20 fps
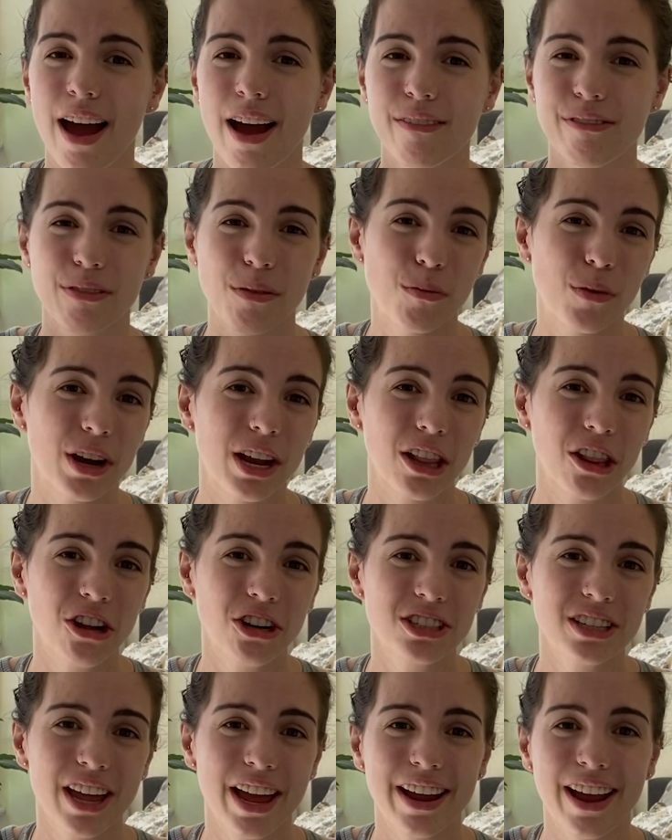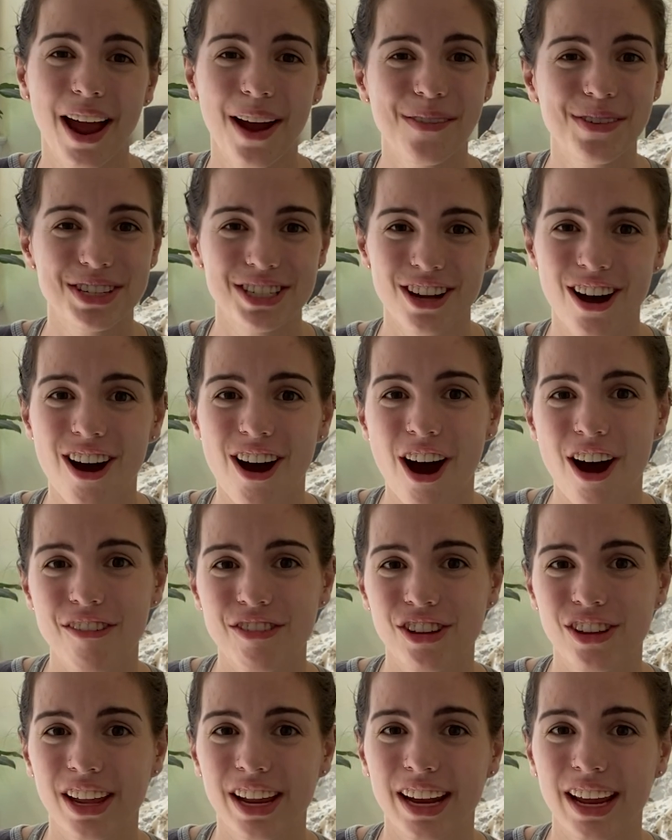from what it looked like, I was not
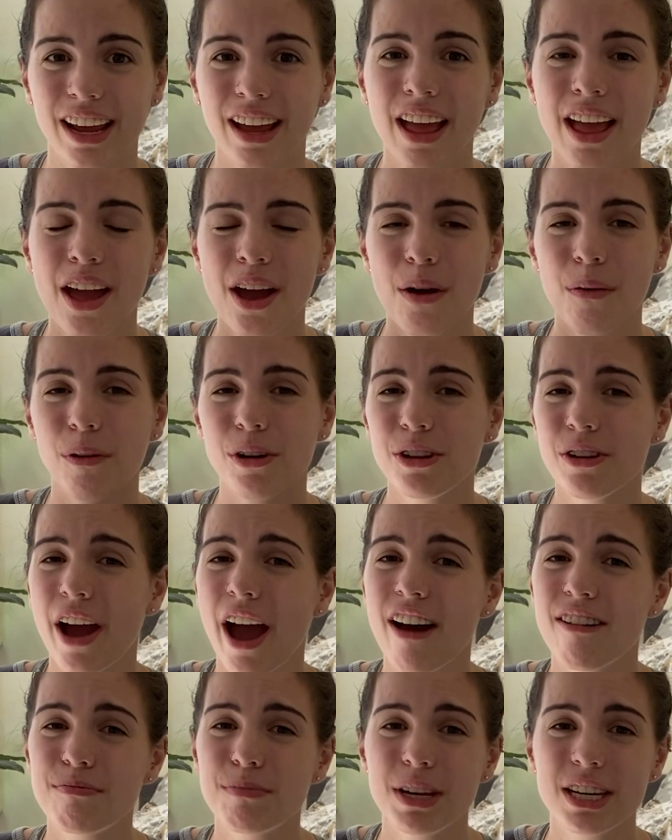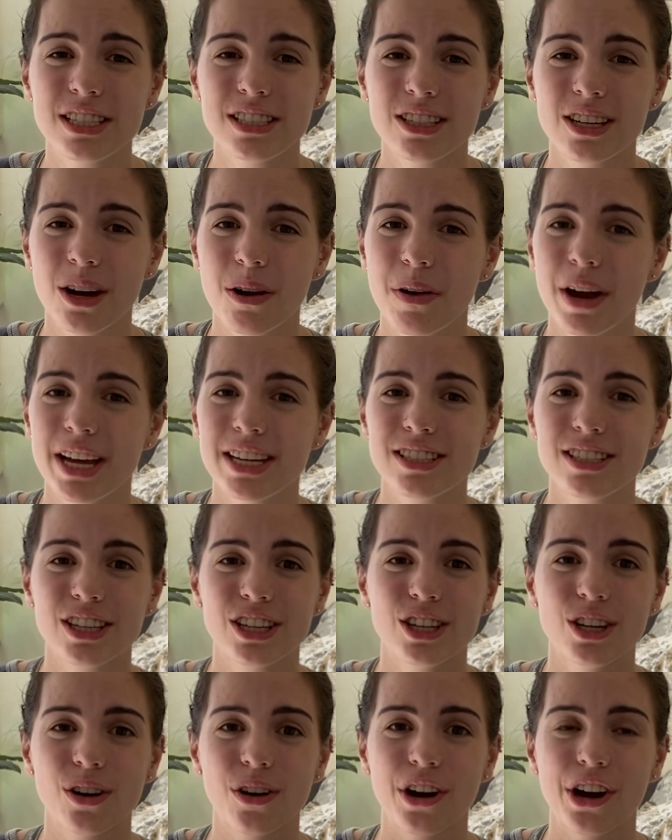ovulating. When you have
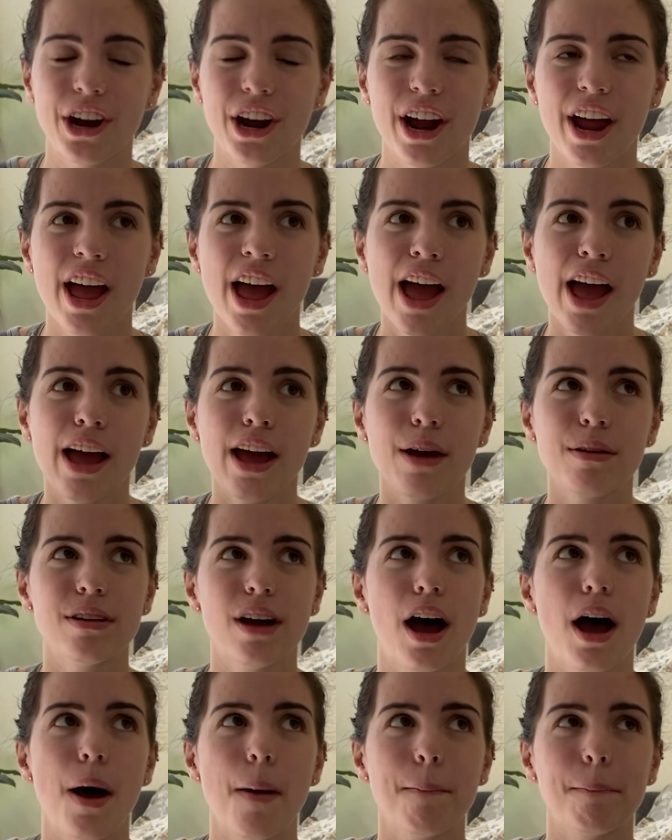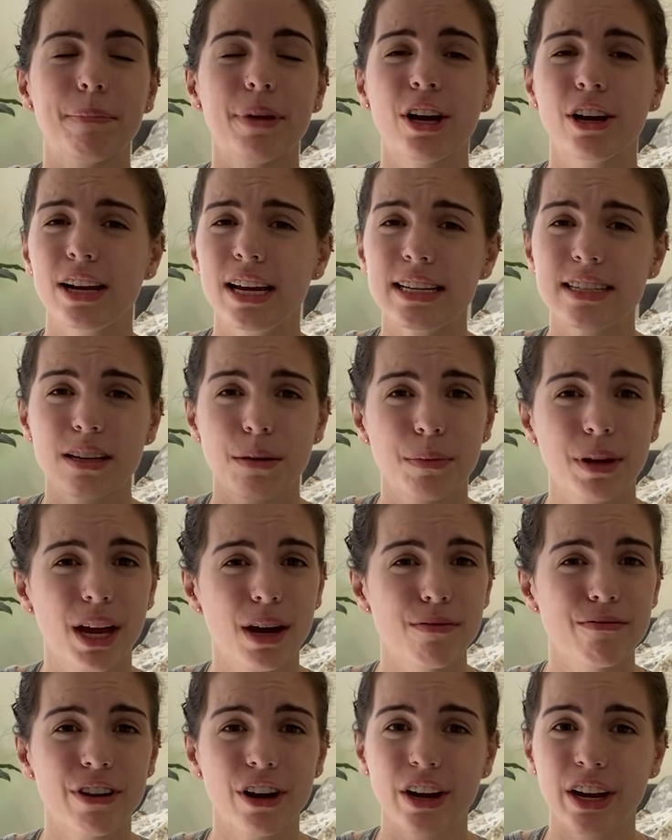PCOS, your periods can
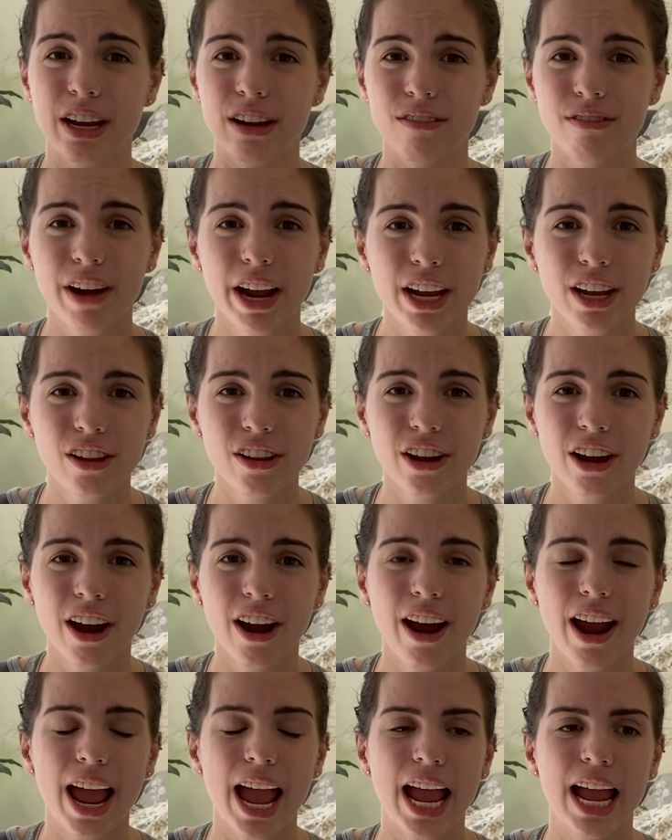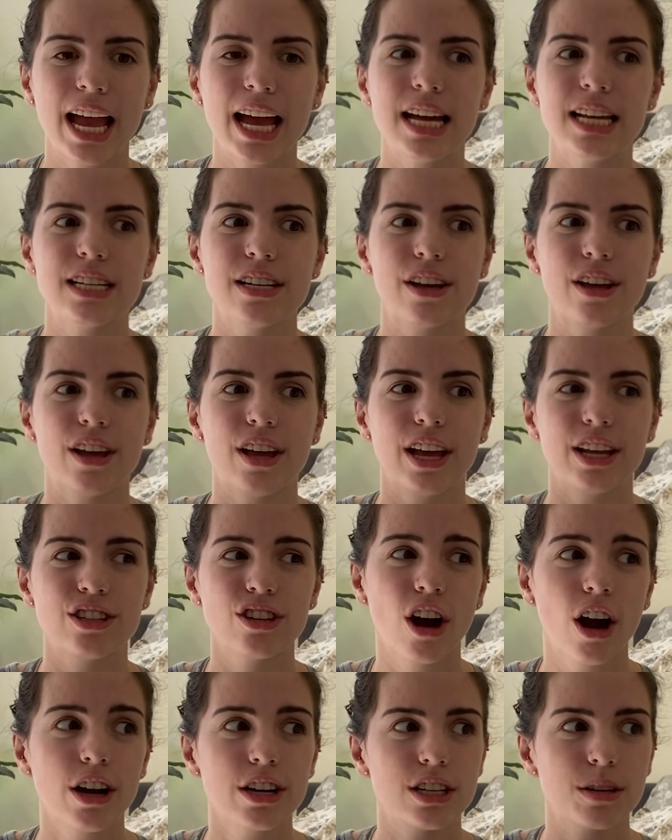become very irregular and it's
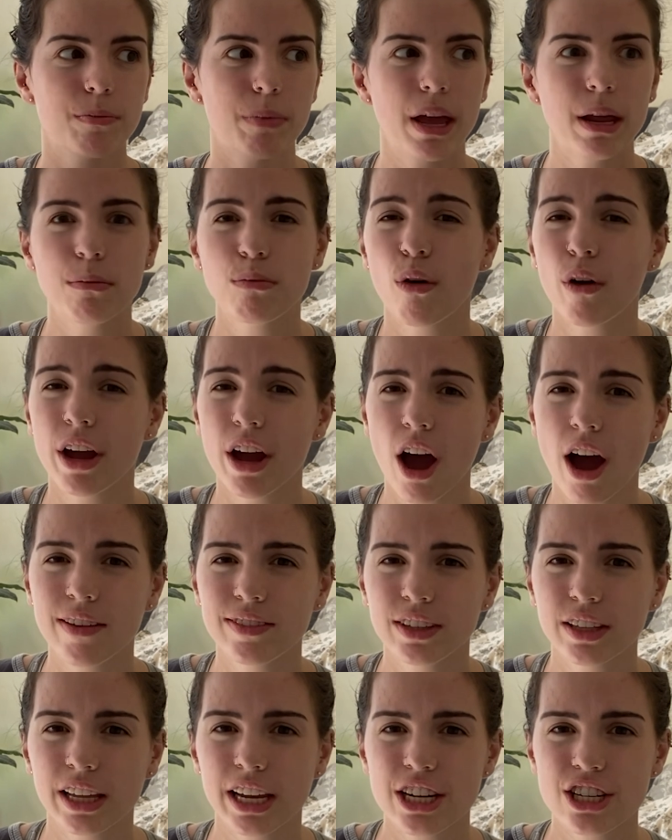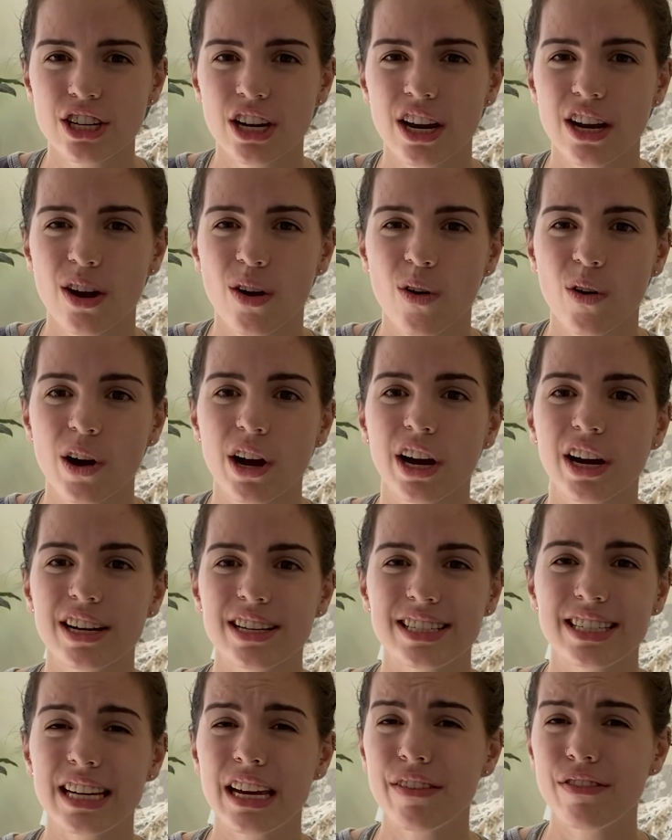hard to pinpoint ovulation or
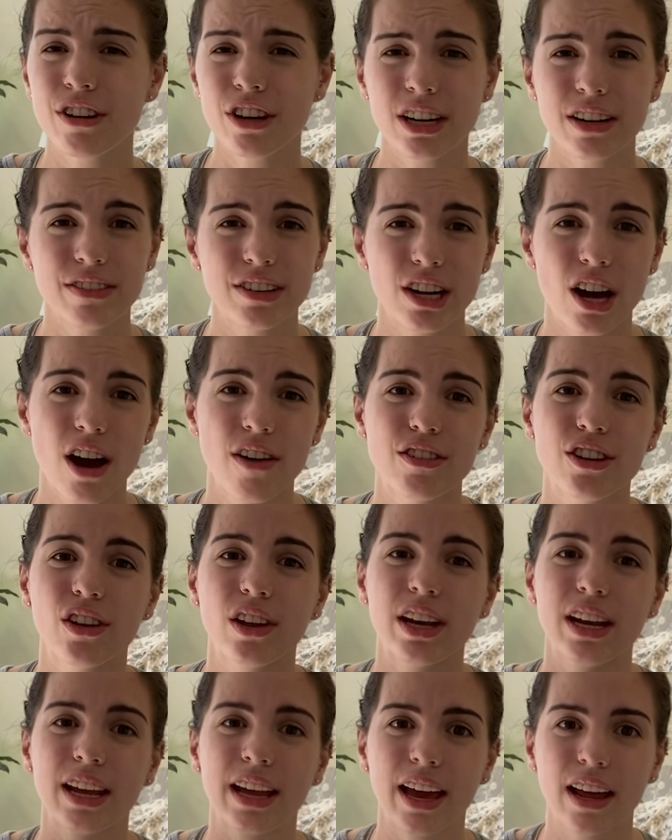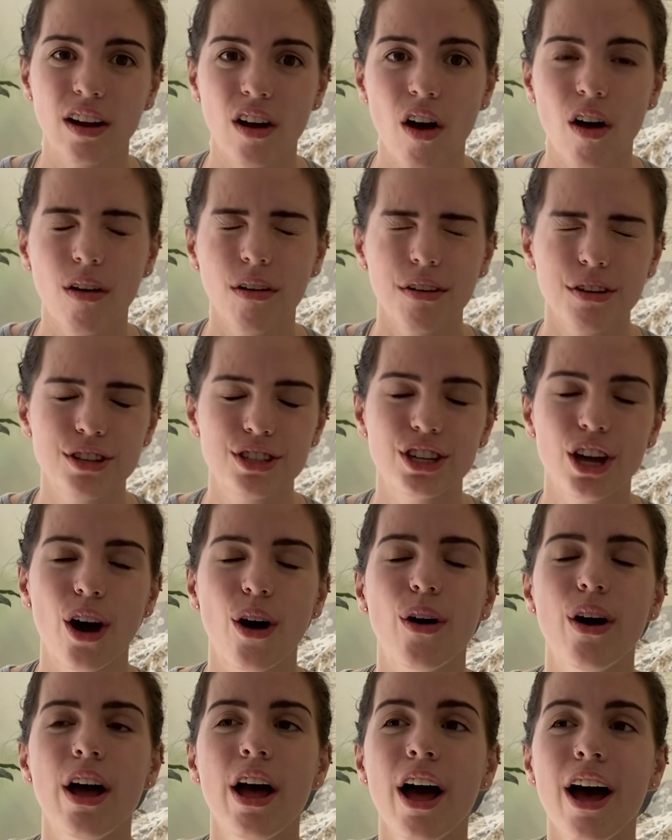see if you're even ovulating at all.
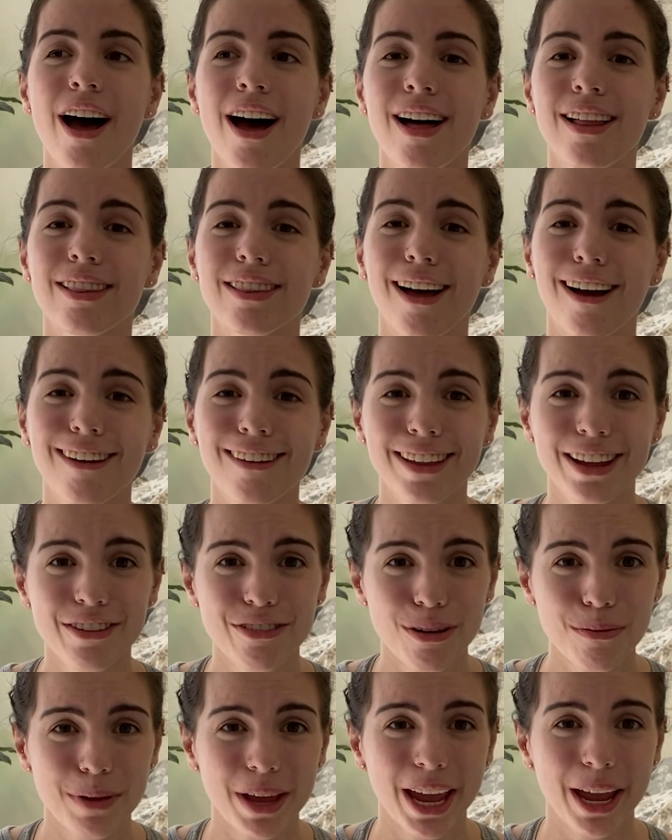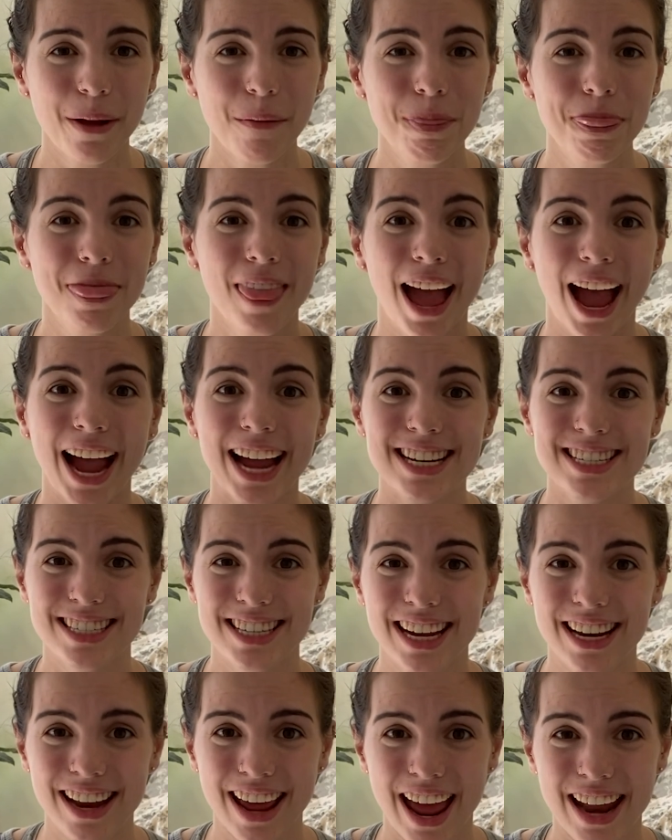So luckily for me, I
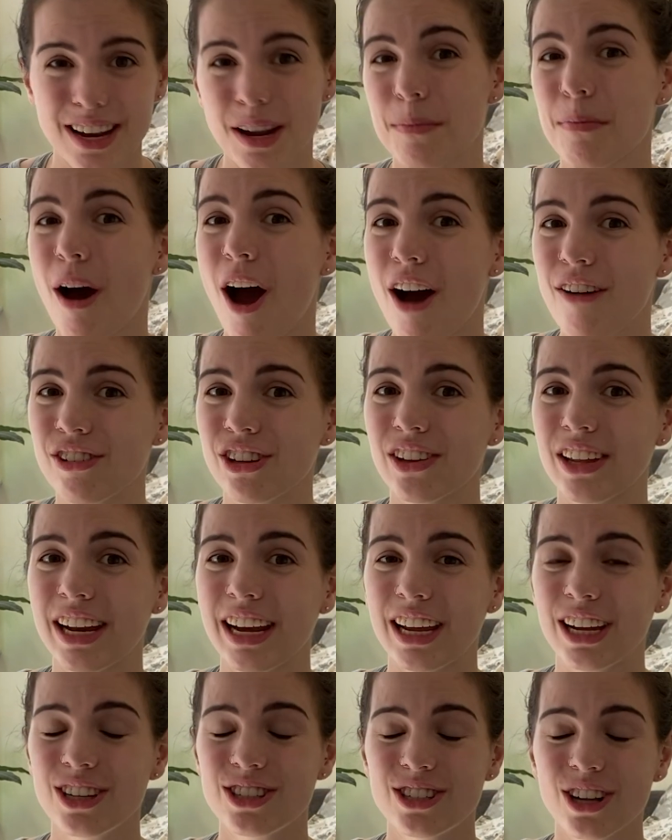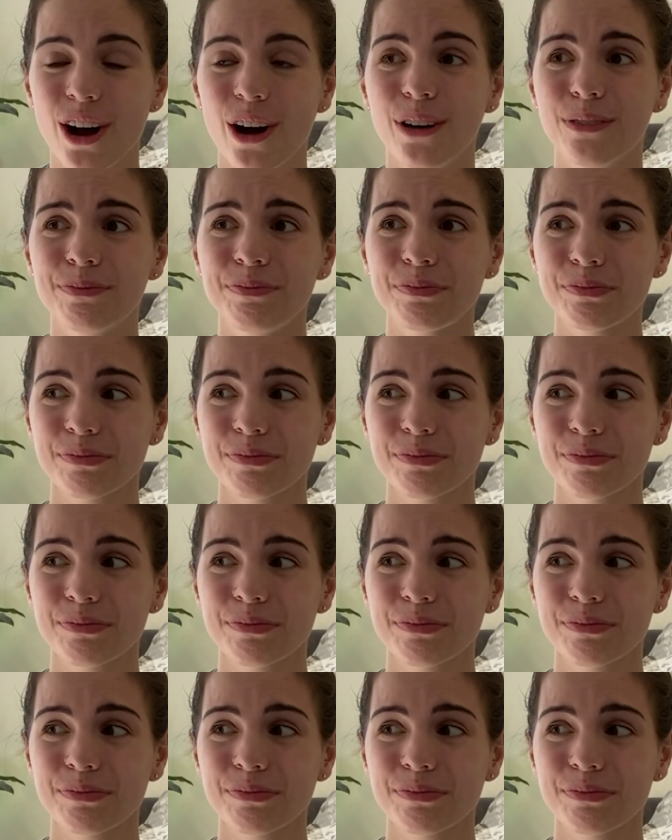did end up ovulating. So